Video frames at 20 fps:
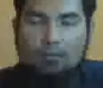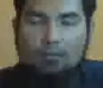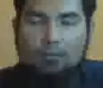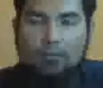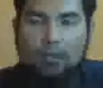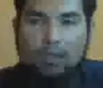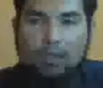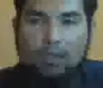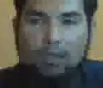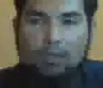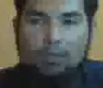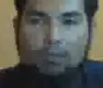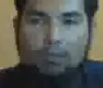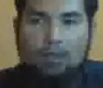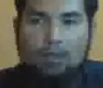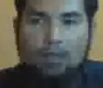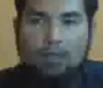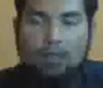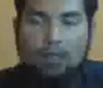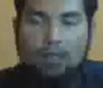below
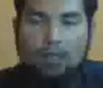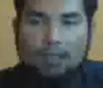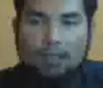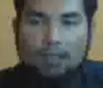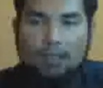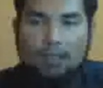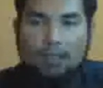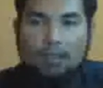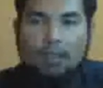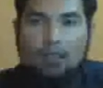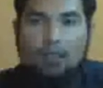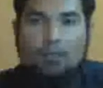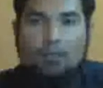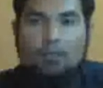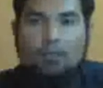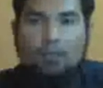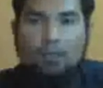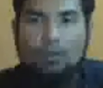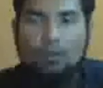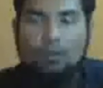the letter.
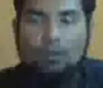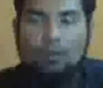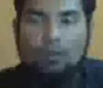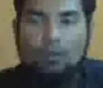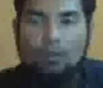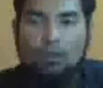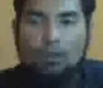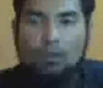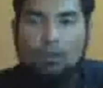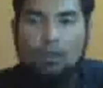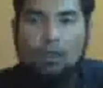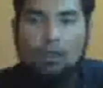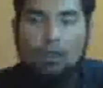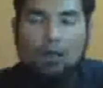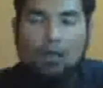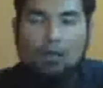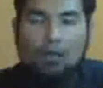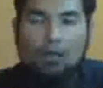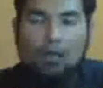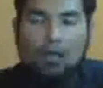So
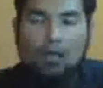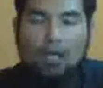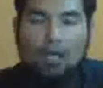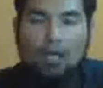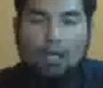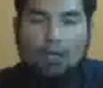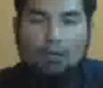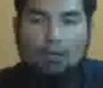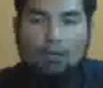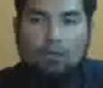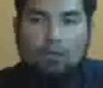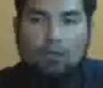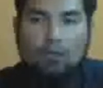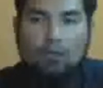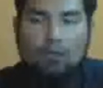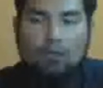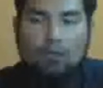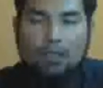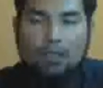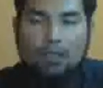how to
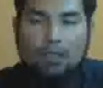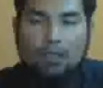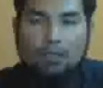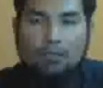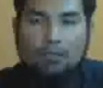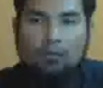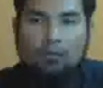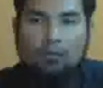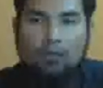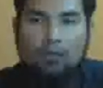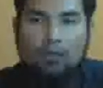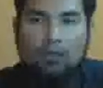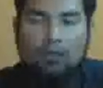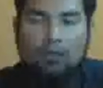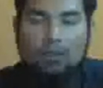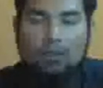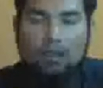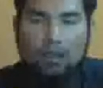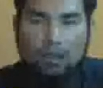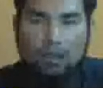decide what is
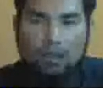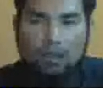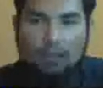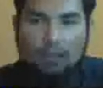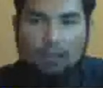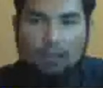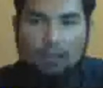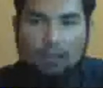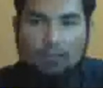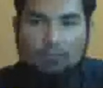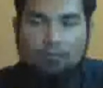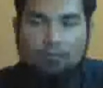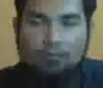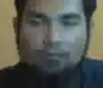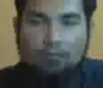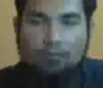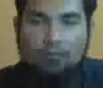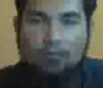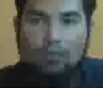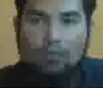the um
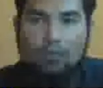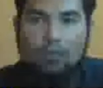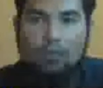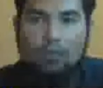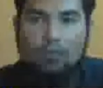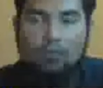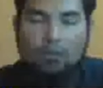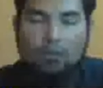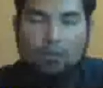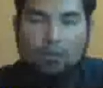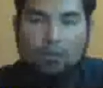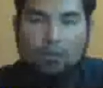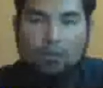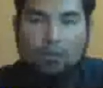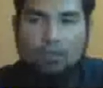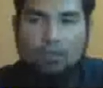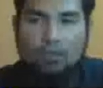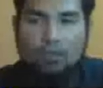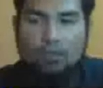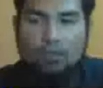what is
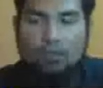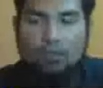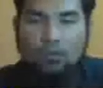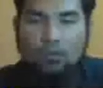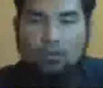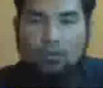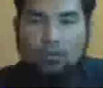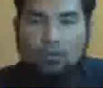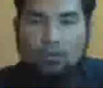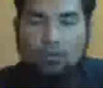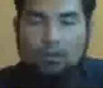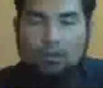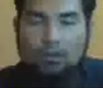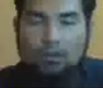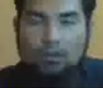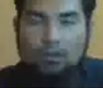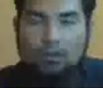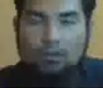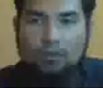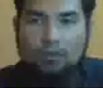supposed to be
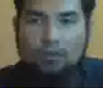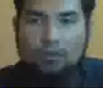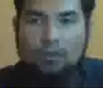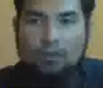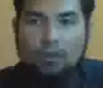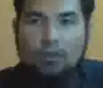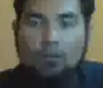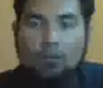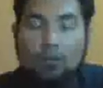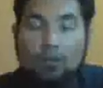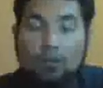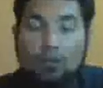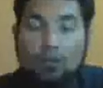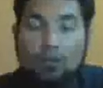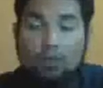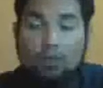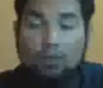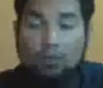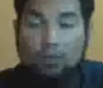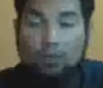what we're
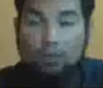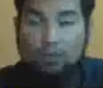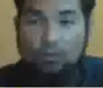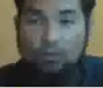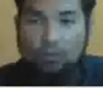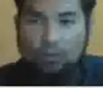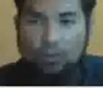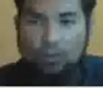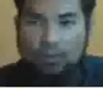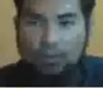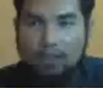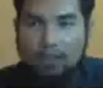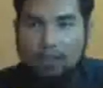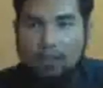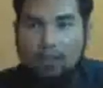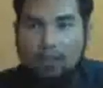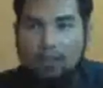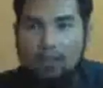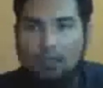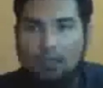supposed to read?
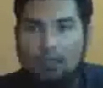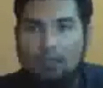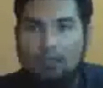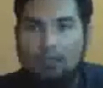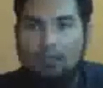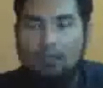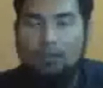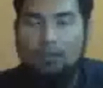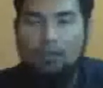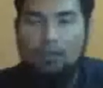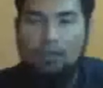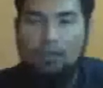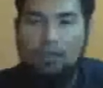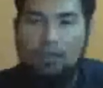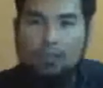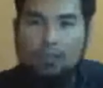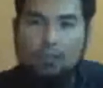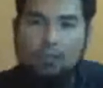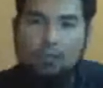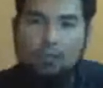Then we
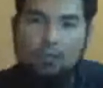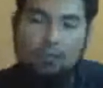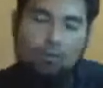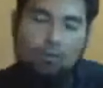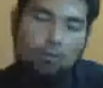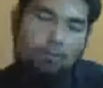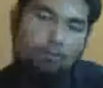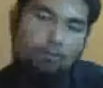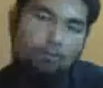need to